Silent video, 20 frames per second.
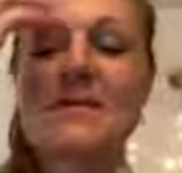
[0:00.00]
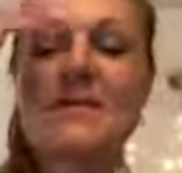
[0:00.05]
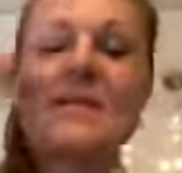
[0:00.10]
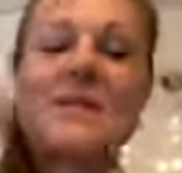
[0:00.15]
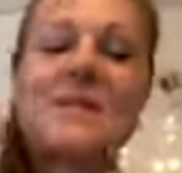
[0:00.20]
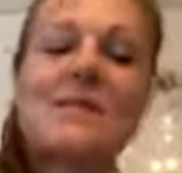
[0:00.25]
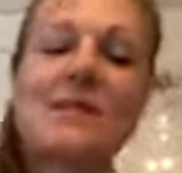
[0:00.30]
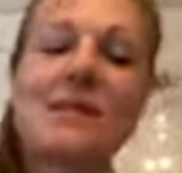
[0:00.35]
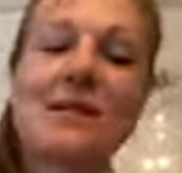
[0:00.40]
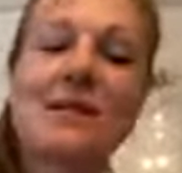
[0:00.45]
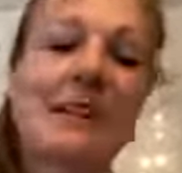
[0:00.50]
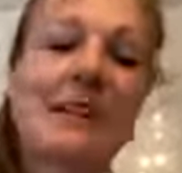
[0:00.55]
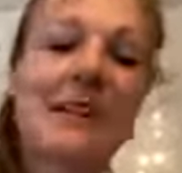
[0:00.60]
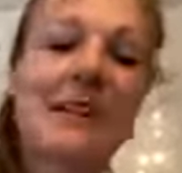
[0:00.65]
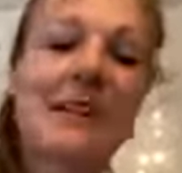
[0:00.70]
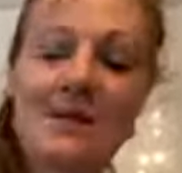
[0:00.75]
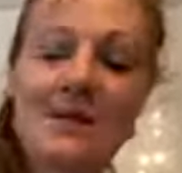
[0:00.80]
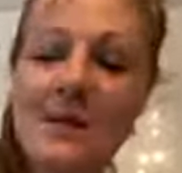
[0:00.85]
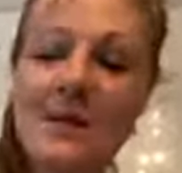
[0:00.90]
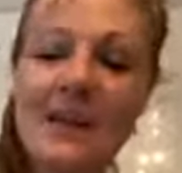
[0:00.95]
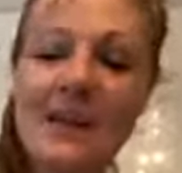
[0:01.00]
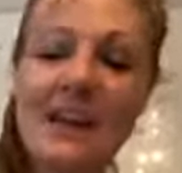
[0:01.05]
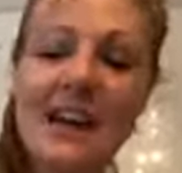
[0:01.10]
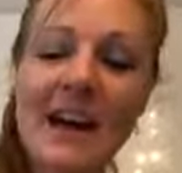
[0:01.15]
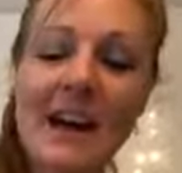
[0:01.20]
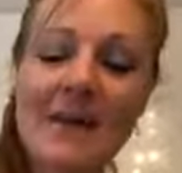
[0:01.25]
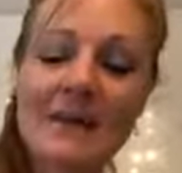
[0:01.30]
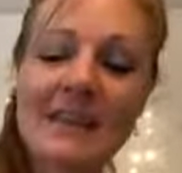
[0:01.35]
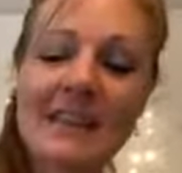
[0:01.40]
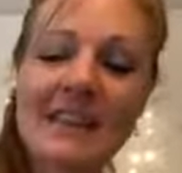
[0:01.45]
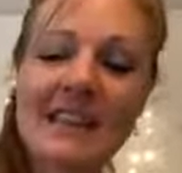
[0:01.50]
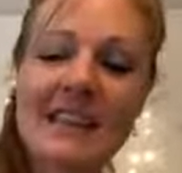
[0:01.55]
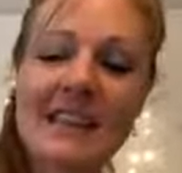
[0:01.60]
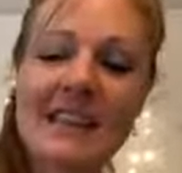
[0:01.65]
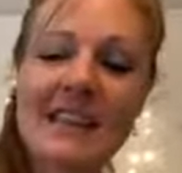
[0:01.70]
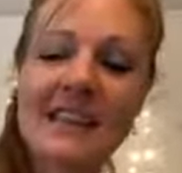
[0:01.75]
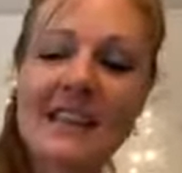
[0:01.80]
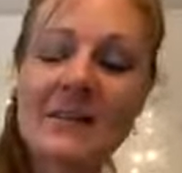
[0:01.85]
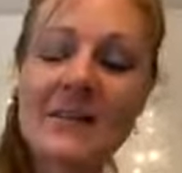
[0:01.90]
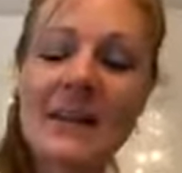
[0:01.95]
believe me when it comes to
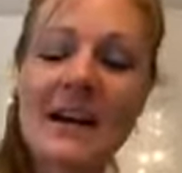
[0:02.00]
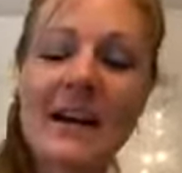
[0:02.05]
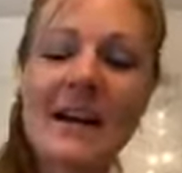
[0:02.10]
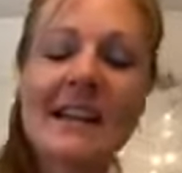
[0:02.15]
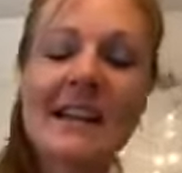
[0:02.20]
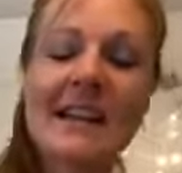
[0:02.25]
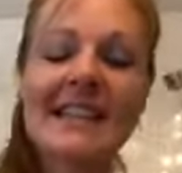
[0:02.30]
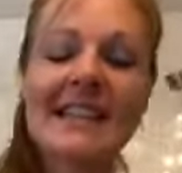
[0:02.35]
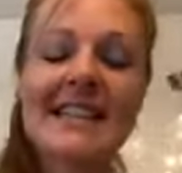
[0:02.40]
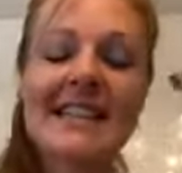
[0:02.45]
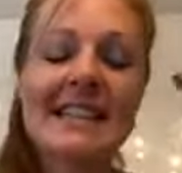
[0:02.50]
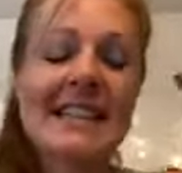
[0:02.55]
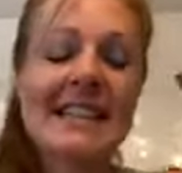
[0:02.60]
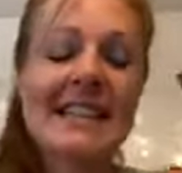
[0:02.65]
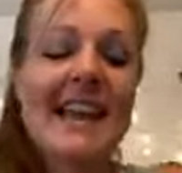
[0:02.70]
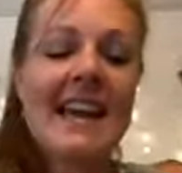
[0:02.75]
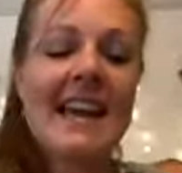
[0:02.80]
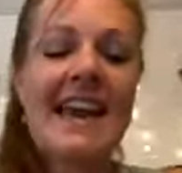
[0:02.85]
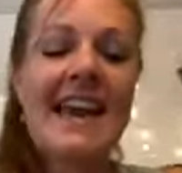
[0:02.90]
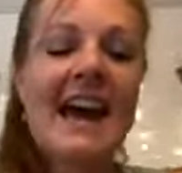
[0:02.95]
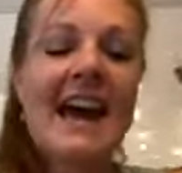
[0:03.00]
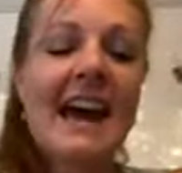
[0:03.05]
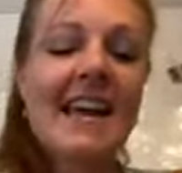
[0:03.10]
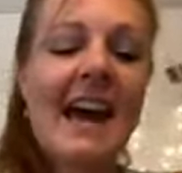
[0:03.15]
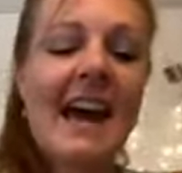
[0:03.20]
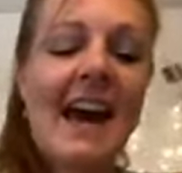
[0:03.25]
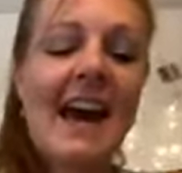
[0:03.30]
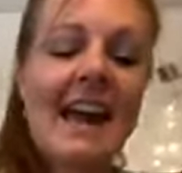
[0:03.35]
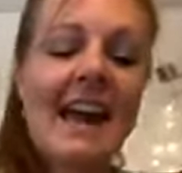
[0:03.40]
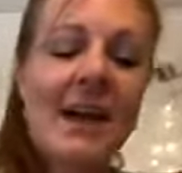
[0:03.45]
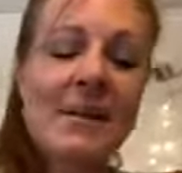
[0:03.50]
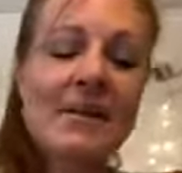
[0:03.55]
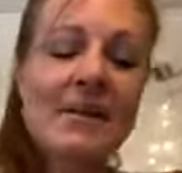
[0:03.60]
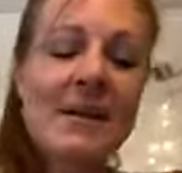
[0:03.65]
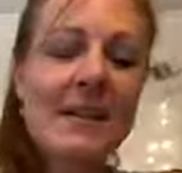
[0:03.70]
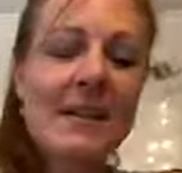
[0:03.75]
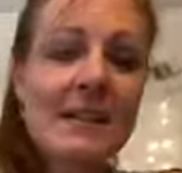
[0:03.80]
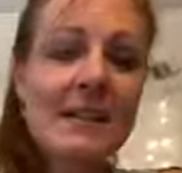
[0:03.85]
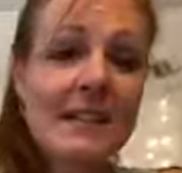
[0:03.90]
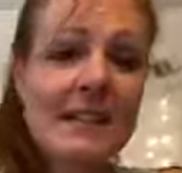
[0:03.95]
this, but I have been
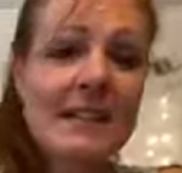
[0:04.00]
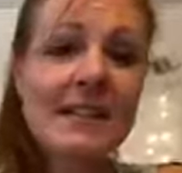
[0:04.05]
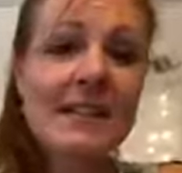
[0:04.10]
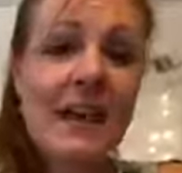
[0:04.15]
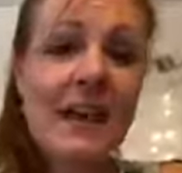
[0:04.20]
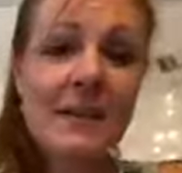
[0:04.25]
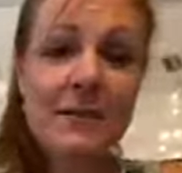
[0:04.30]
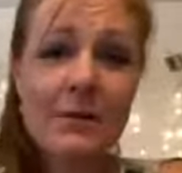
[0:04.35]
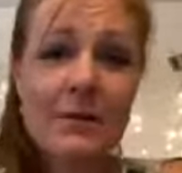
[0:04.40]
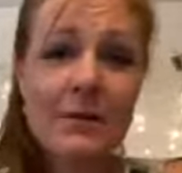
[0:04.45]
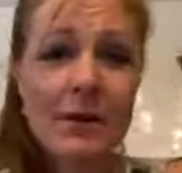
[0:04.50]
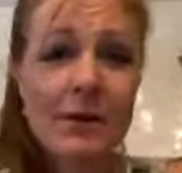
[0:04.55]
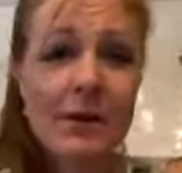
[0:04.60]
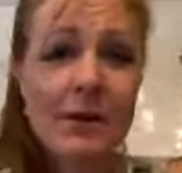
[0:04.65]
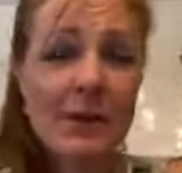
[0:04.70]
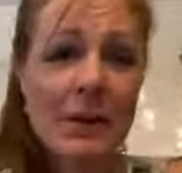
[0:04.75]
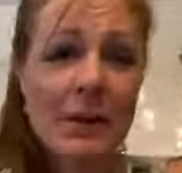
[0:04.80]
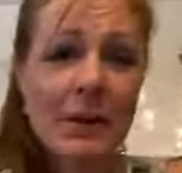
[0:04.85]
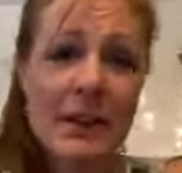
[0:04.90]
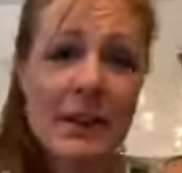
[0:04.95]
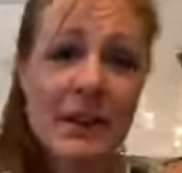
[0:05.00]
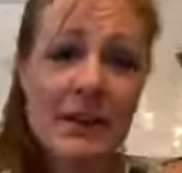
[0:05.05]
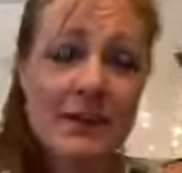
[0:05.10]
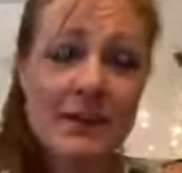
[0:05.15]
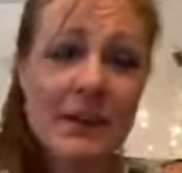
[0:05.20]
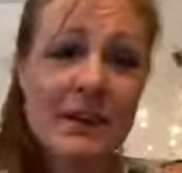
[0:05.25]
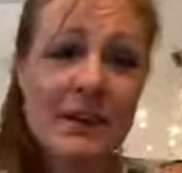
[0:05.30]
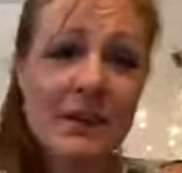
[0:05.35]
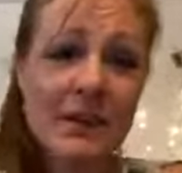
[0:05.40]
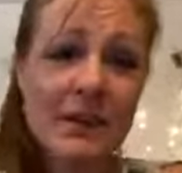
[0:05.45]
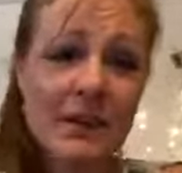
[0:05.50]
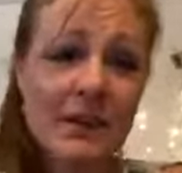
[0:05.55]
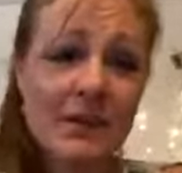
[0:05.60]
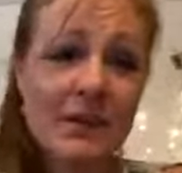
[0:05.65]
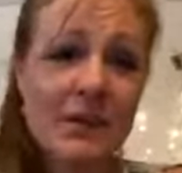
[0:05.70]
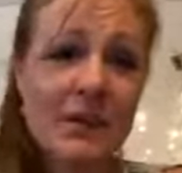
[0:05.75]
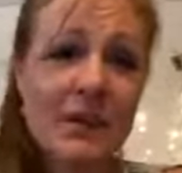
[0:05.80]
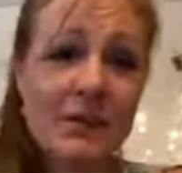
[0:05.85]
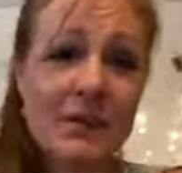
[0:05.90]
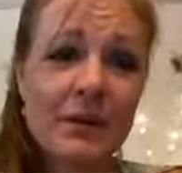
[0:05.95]
on several missions
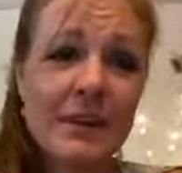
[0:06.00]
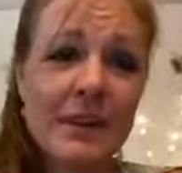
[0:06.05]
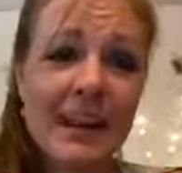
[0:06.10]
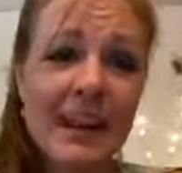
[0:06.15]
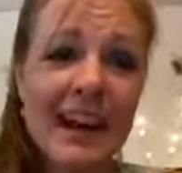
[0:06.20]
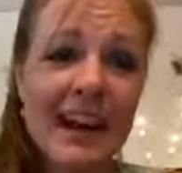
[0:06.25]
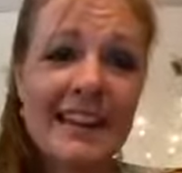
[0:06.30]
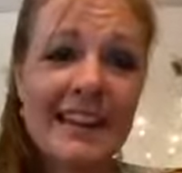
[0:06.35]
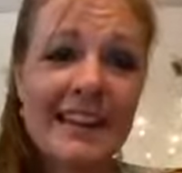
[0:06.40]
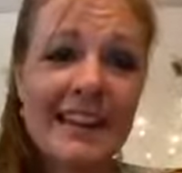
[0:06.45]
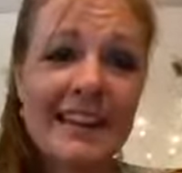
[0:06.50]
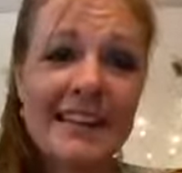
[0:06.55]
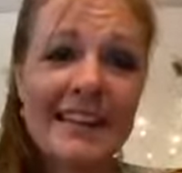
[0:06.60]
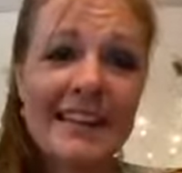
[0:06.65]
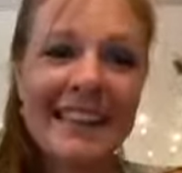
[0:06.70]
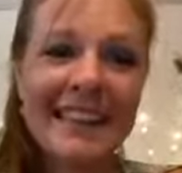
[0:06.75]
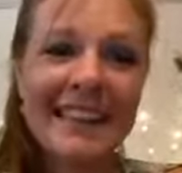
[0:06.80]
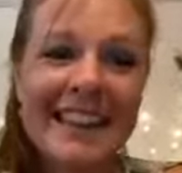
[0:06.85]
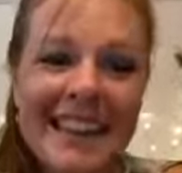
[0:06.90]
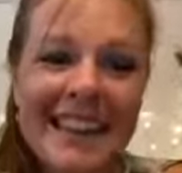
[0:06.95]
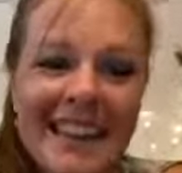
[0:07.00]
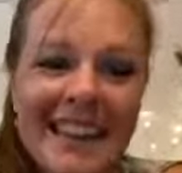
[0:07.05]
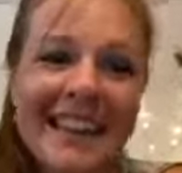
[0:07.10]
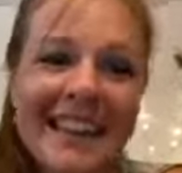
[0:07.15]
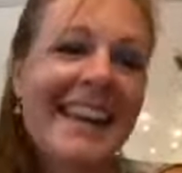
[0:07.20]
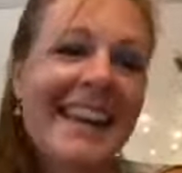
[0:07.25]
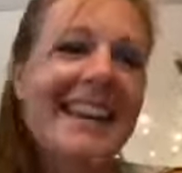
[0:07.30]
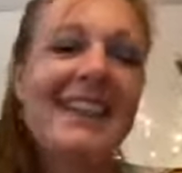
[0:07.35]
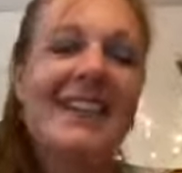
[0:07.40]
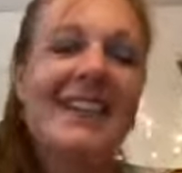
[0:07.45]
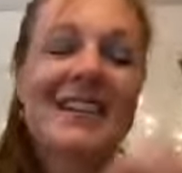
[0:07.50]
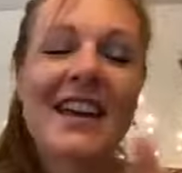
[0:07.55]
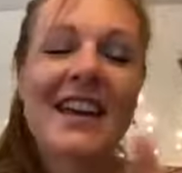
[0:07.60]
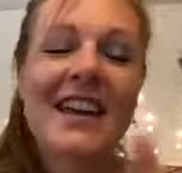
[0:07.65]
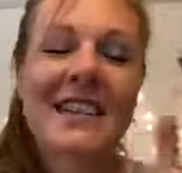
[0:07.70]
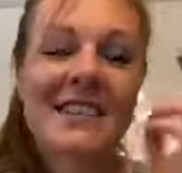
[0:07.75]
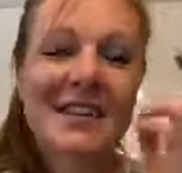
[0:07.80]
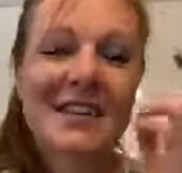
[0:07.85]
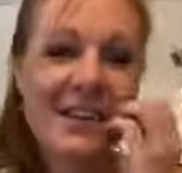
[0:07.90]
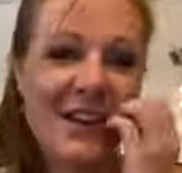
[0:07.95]
with the Pleiades. Your
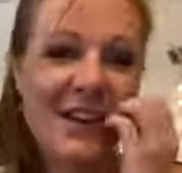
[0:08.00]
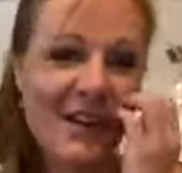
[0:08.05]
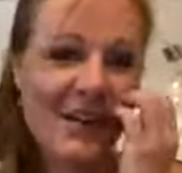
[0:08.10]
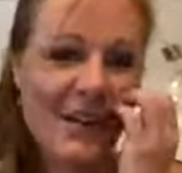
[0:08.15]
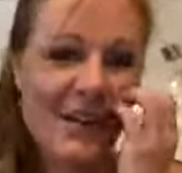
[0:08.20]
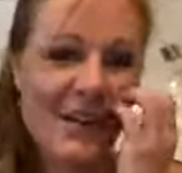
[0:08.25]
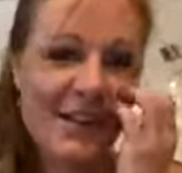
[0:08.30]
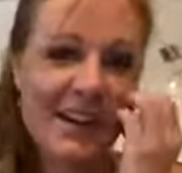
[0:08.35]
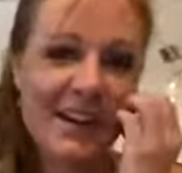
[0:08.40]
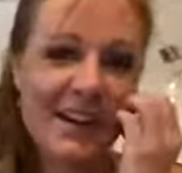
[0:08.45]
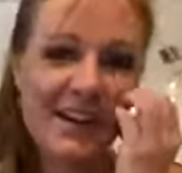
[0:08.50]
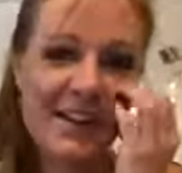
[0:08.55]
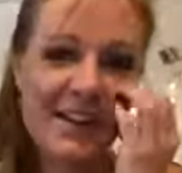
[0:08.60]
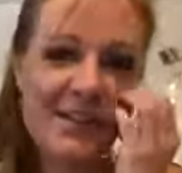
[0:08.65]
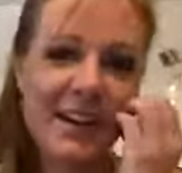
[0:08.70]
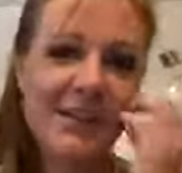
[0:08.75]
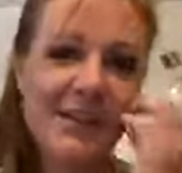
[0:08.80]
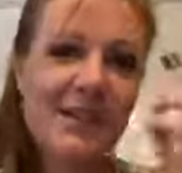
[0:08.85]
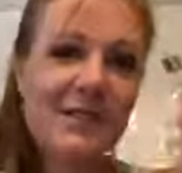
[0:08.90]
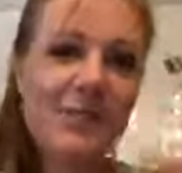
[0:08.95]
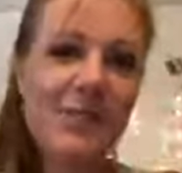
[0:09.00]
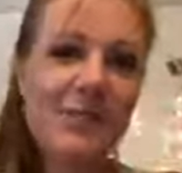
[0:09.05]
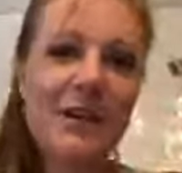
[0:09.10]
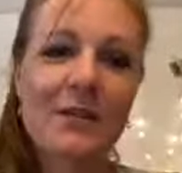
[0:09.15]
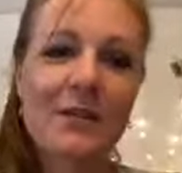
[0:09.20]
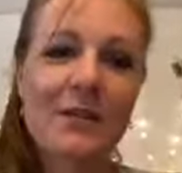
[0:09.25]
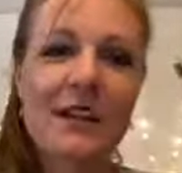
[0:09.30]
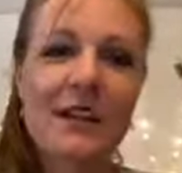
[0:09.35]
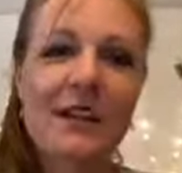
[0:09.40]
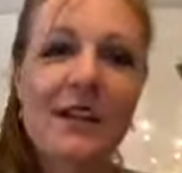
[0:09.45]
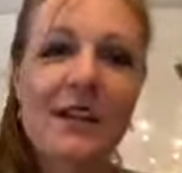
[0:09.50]
cats are cute. Oh my gosh, I'm watching them run around.